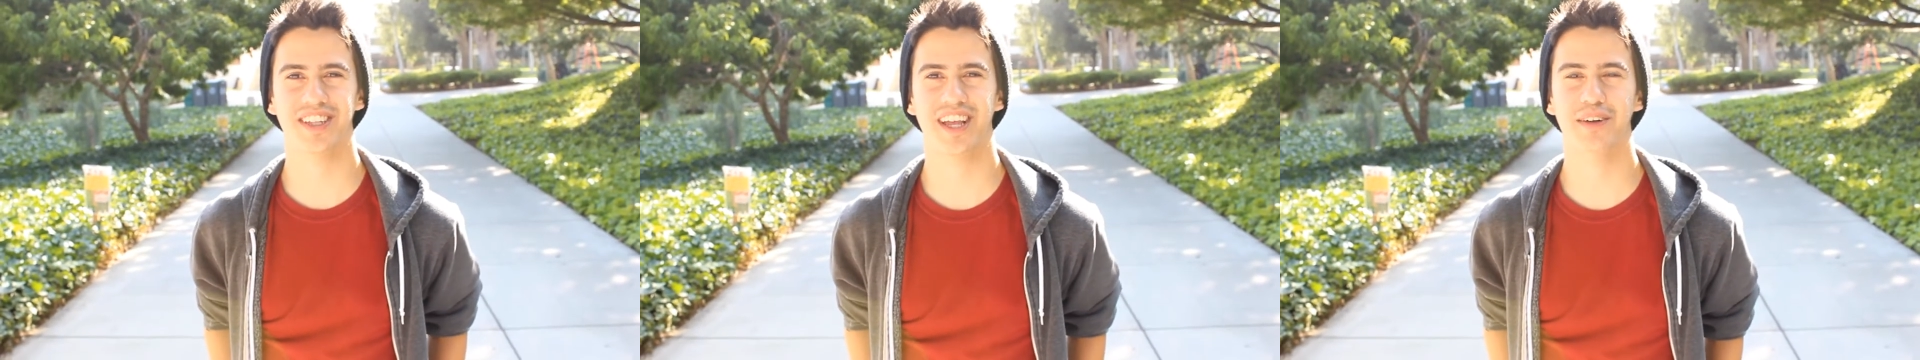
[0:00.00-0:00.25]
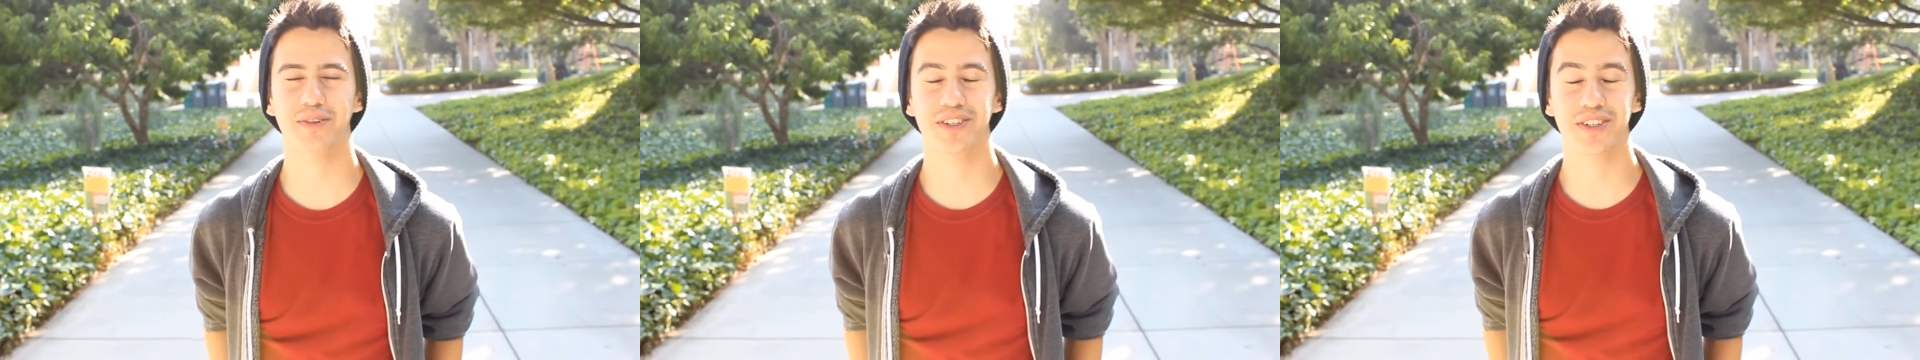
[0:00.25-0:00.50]

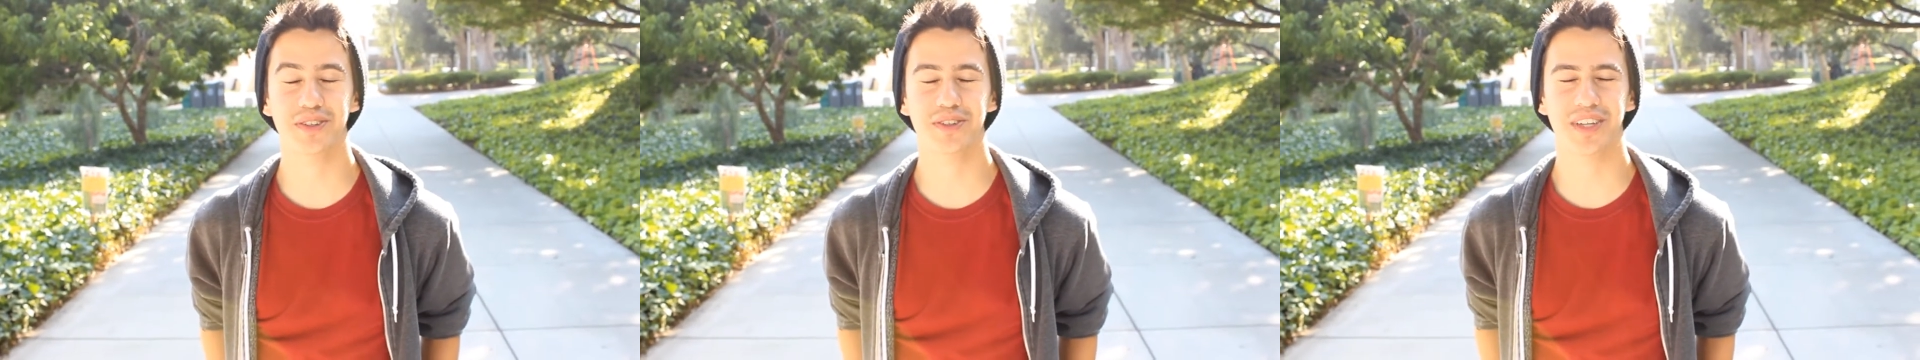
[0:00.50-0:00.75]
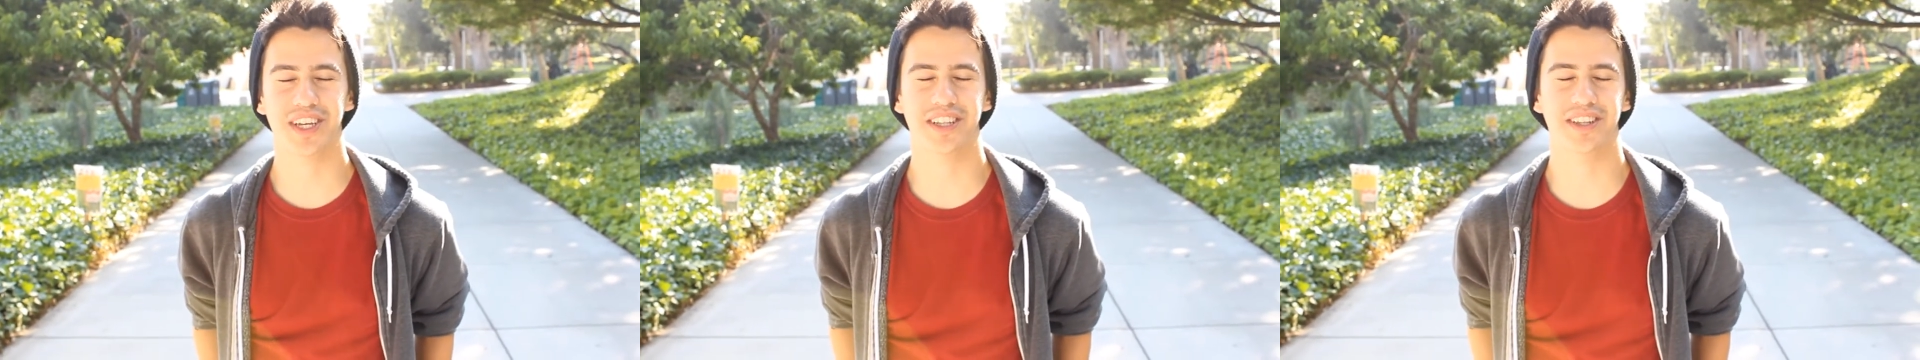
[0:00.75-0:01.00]
I wish you
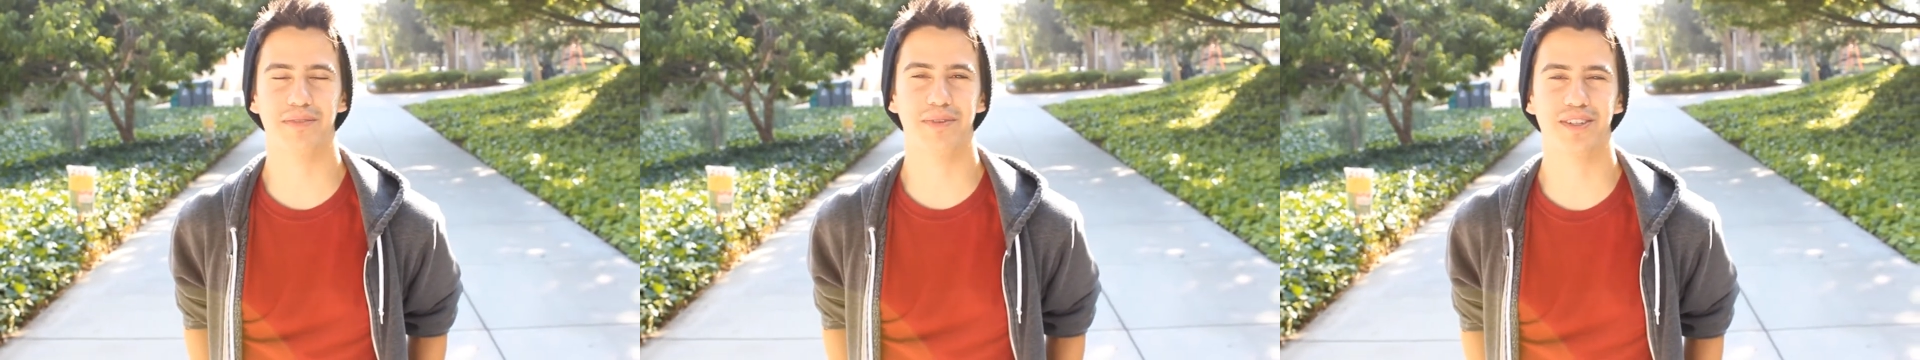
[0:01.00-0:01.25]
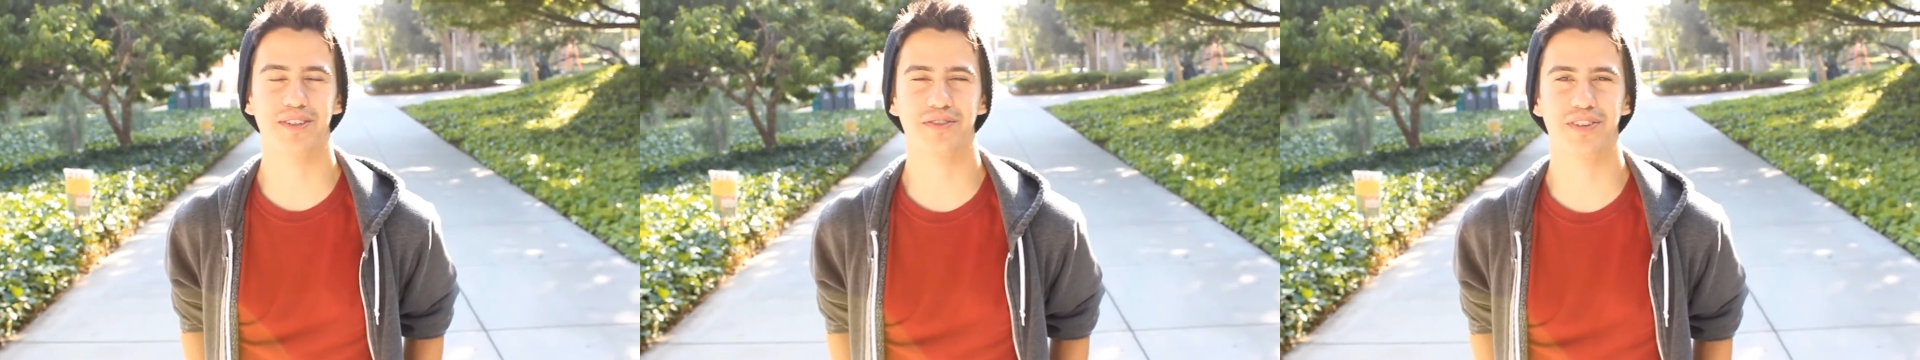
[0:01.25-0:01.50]
like the
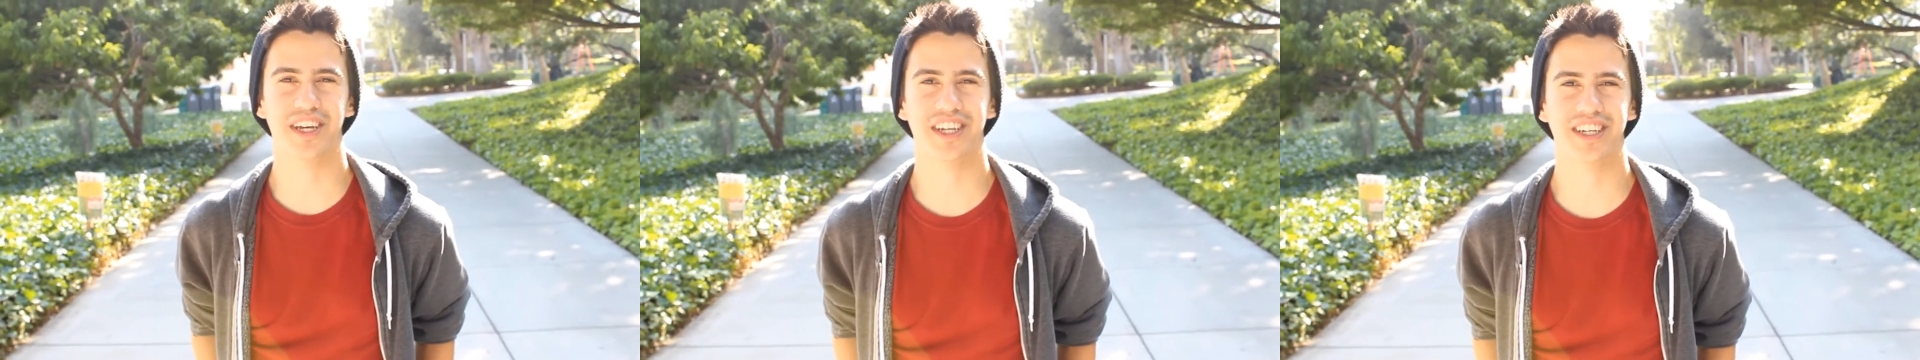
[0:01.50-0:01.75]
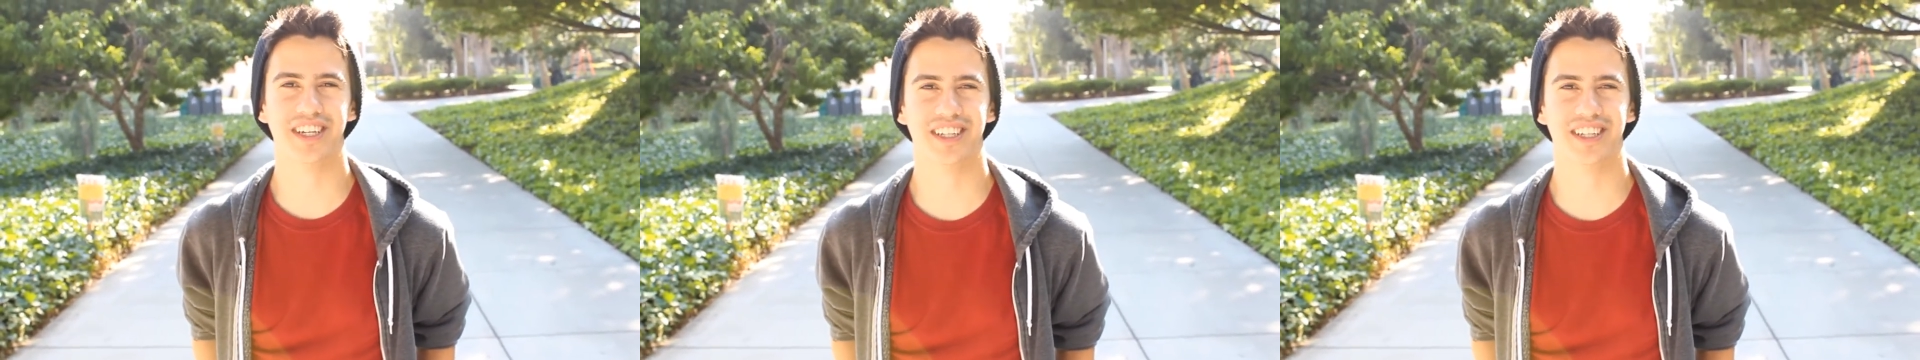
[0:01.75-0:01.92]
best of luck.